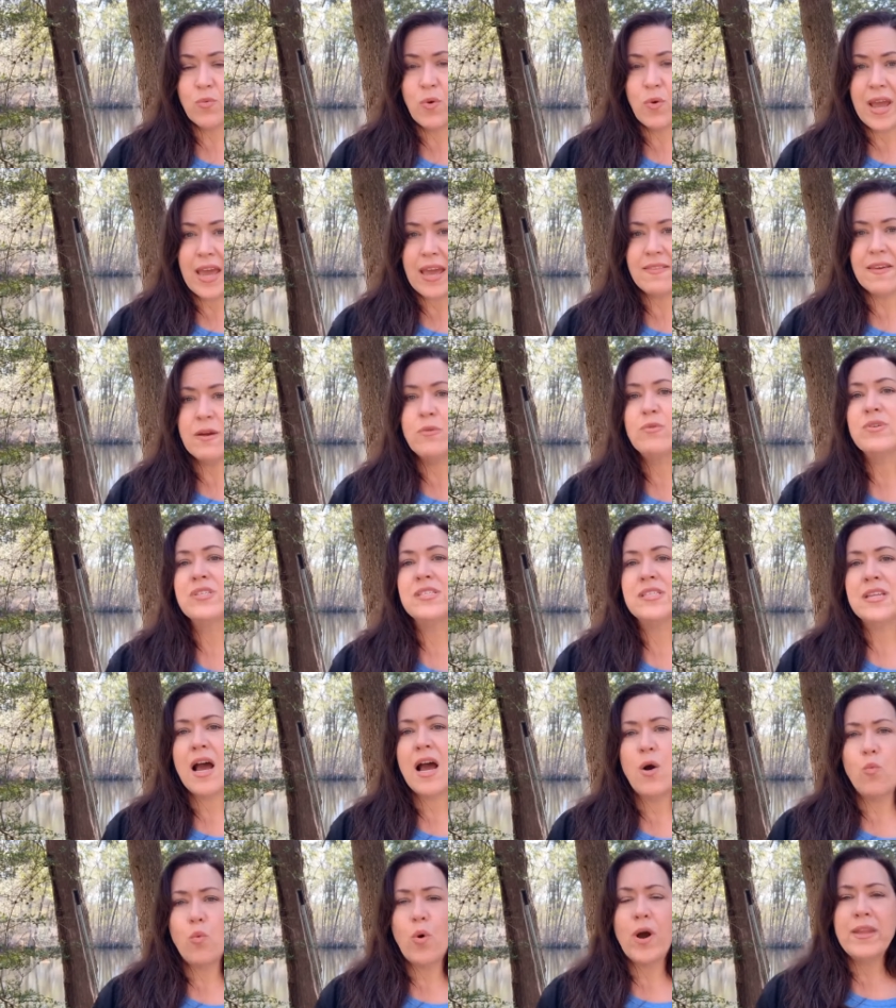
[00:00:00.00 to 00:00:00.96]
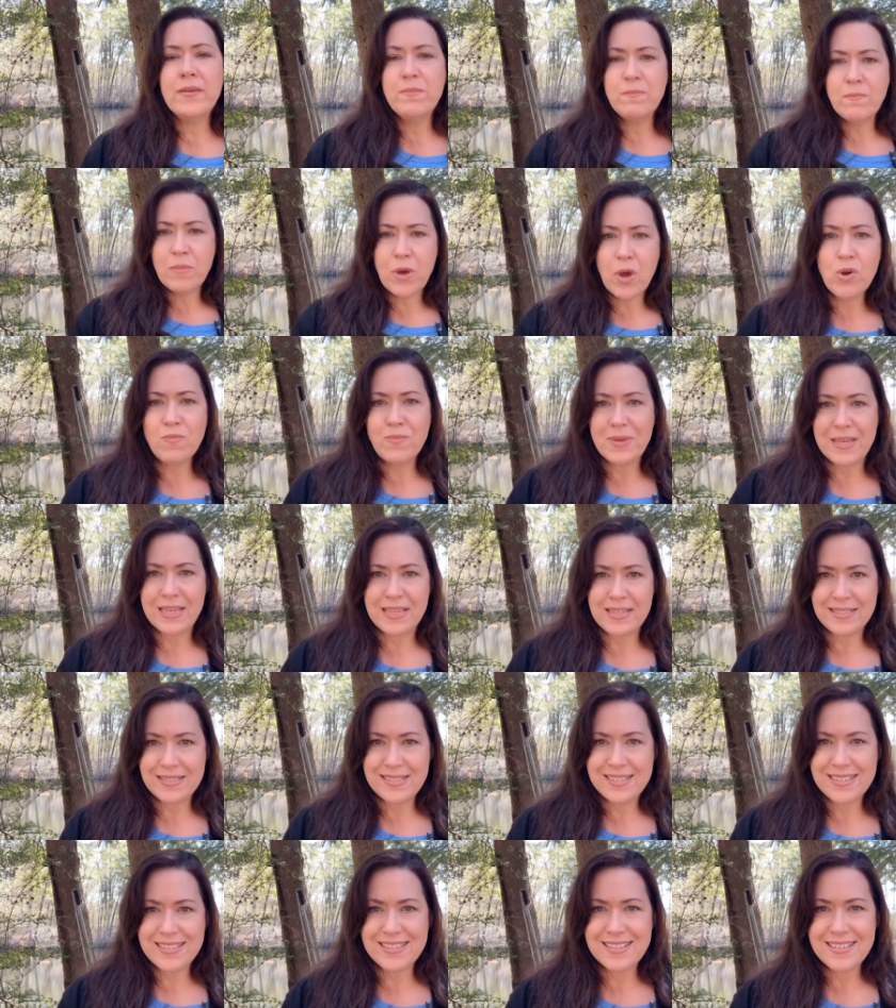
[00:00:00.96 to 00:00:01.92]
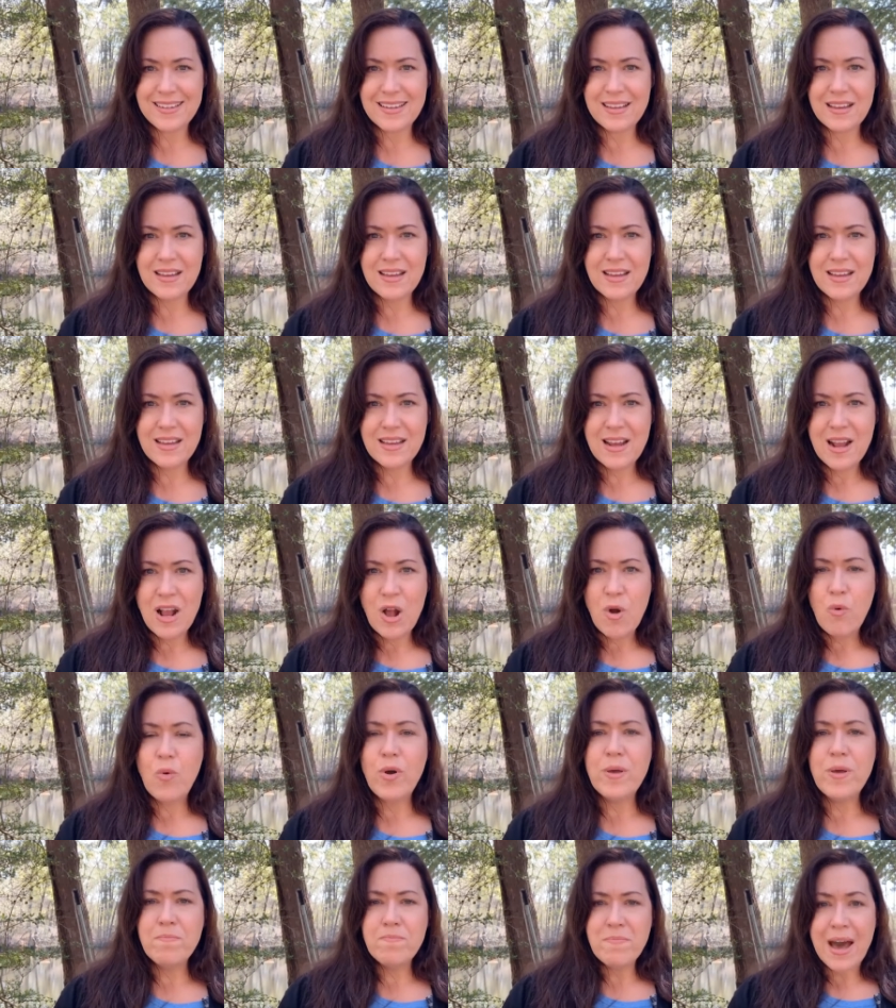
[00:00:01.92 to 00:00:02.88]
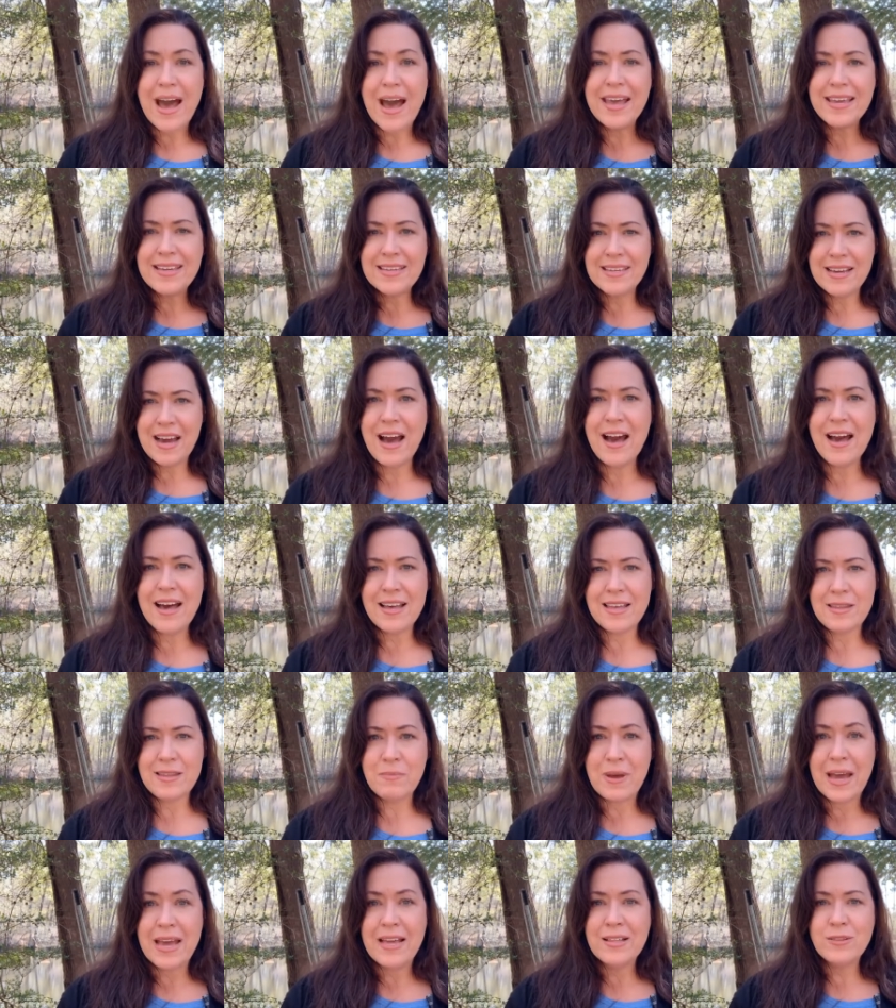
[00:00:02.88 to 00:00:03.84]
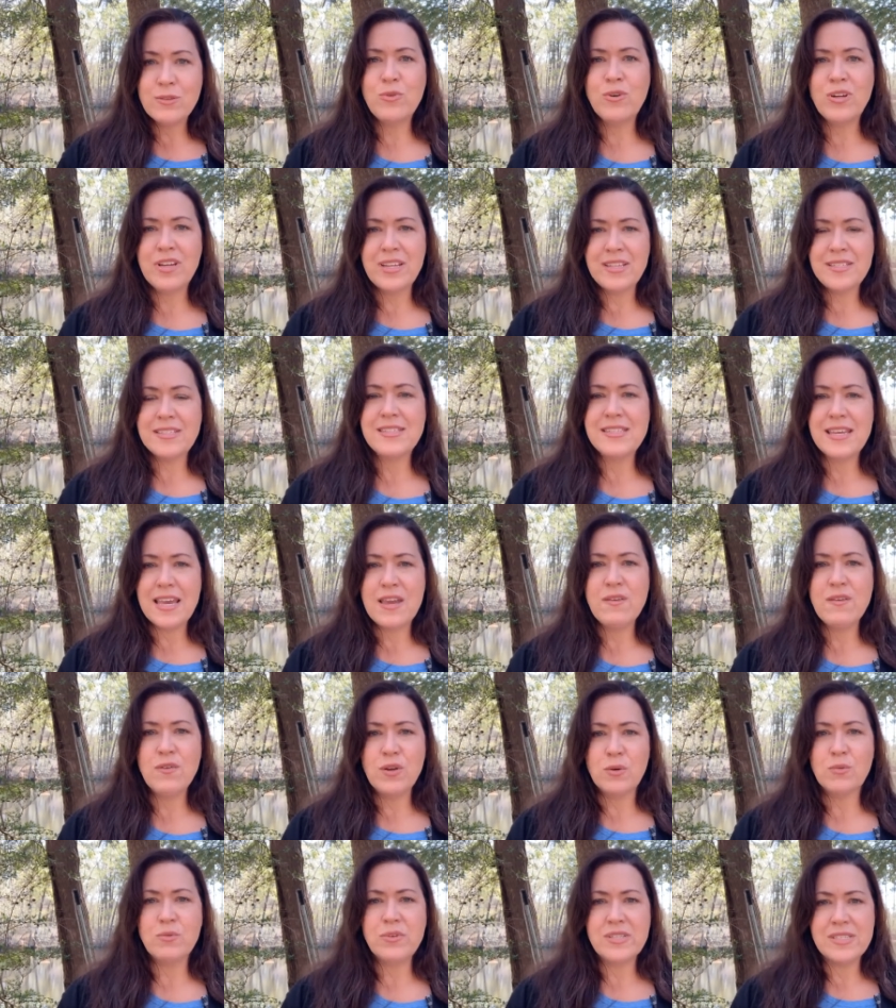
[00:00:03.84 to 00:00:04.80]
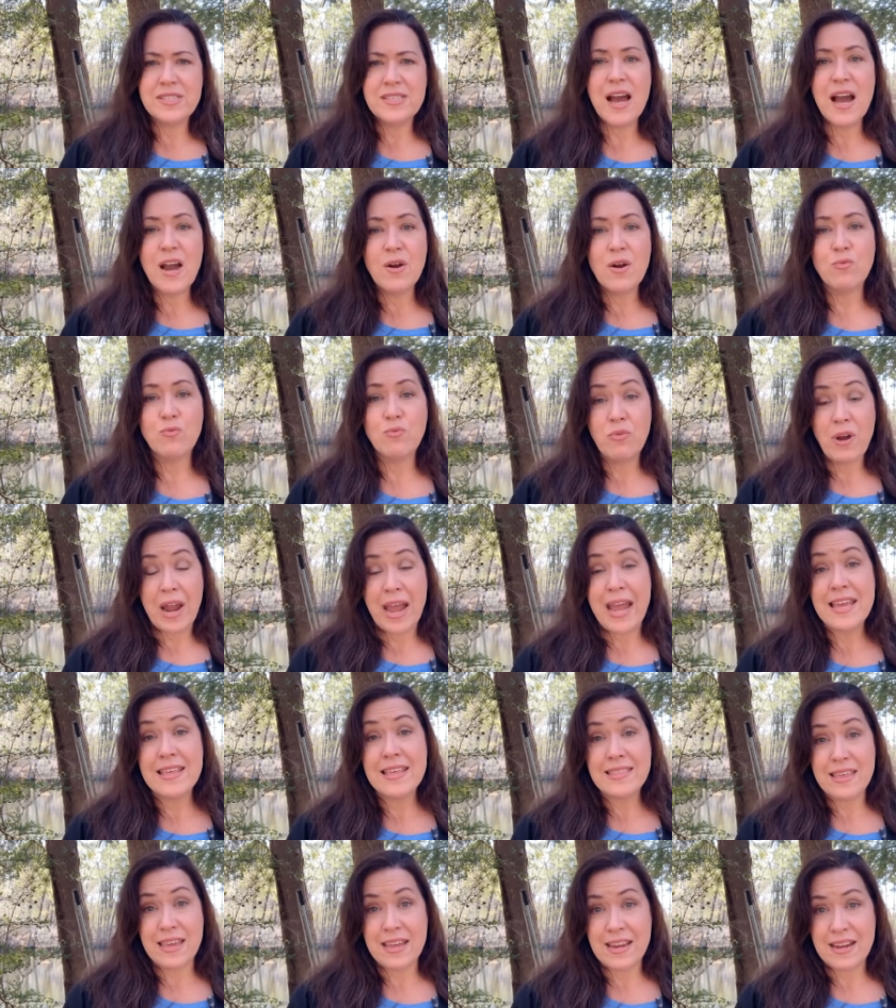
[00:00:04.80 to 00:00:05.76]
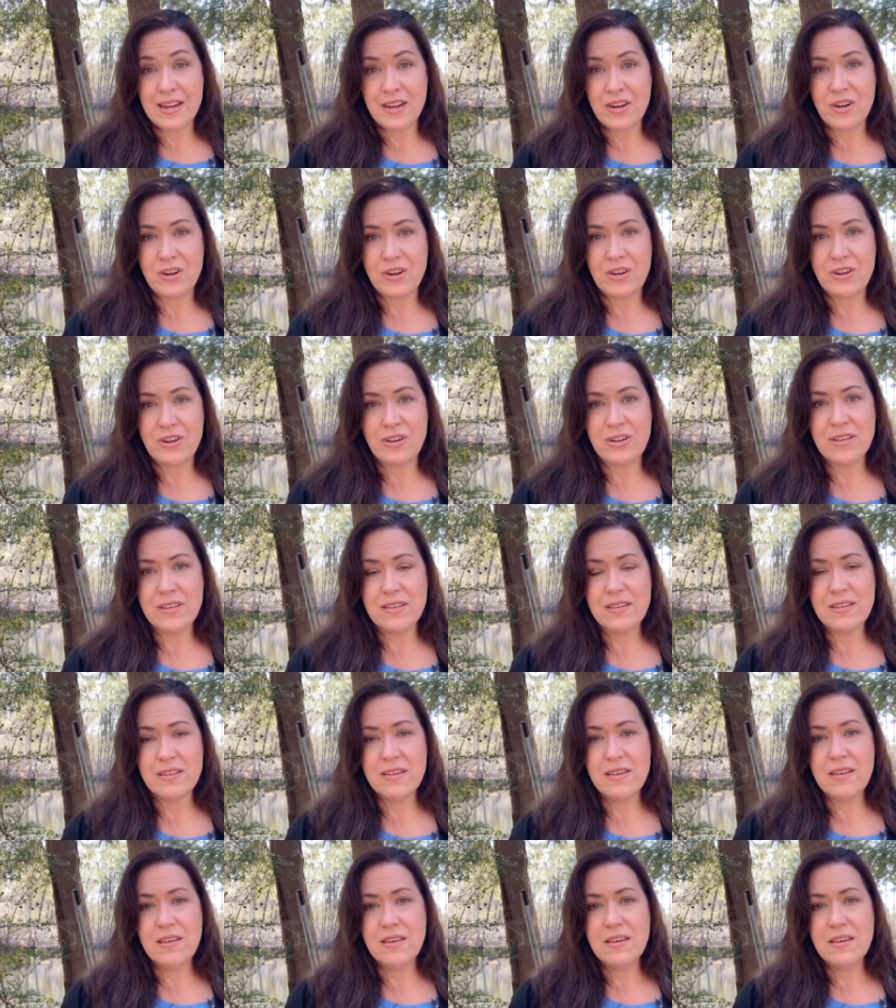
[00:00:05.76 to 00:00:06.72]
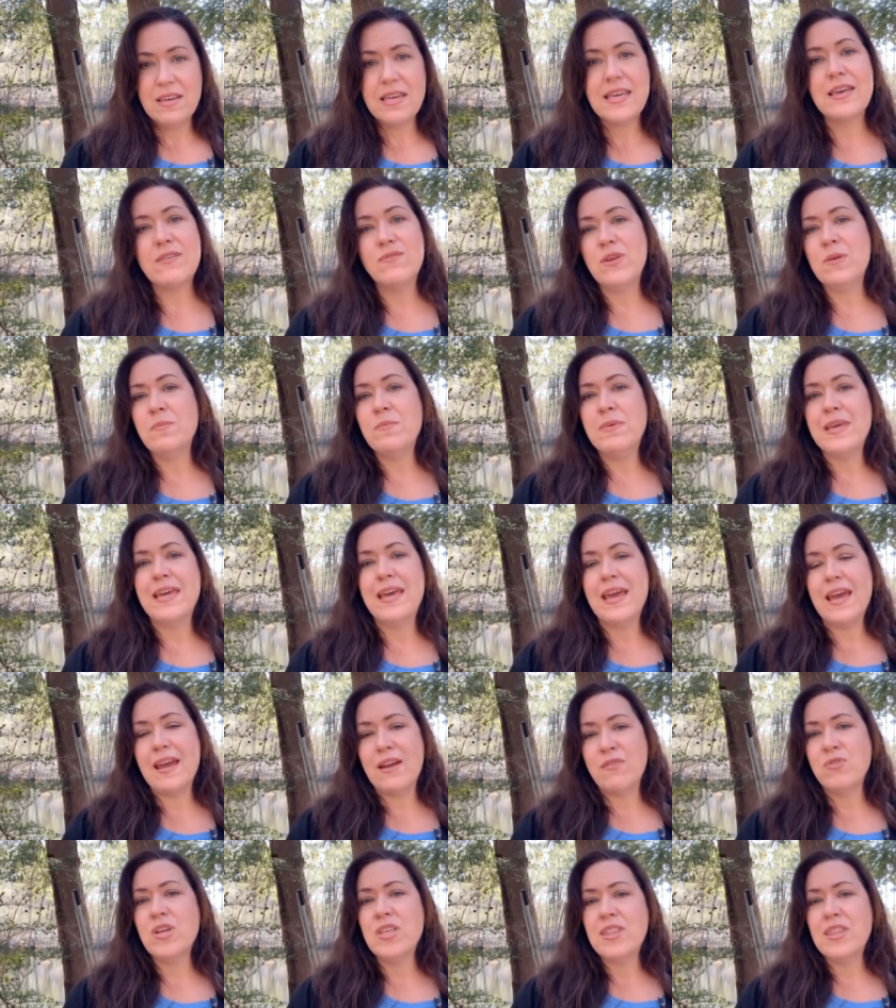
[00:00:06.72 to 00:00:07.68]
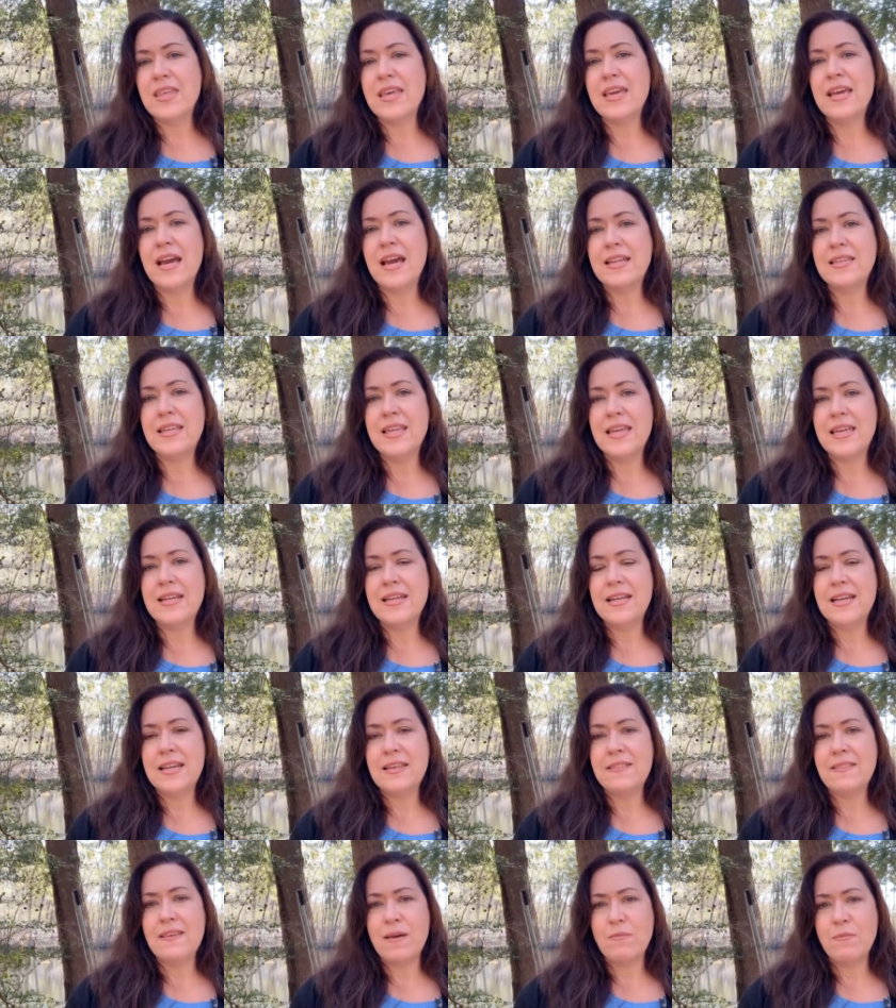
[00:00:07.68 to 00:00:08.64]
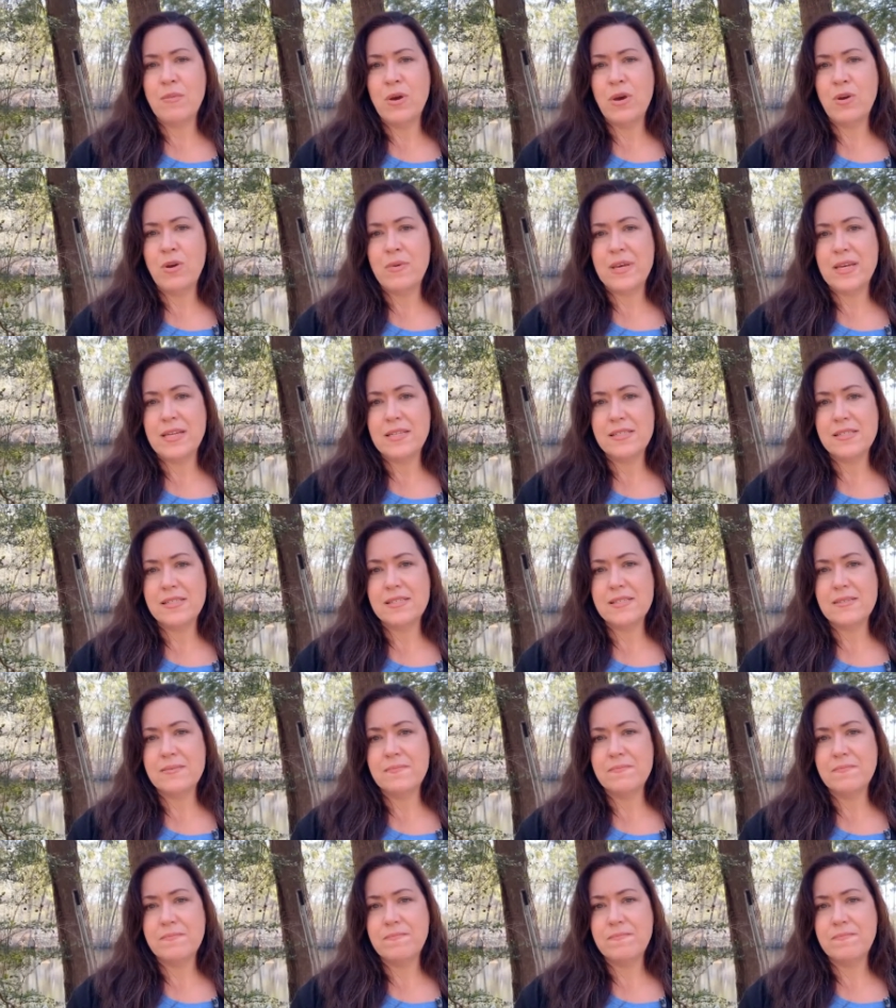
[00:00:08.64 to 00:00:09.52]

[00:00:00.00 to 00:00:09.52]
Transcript: way. There was not one moment when my God, my Lord and Savior, was not right there giving me everything I needed in that moment.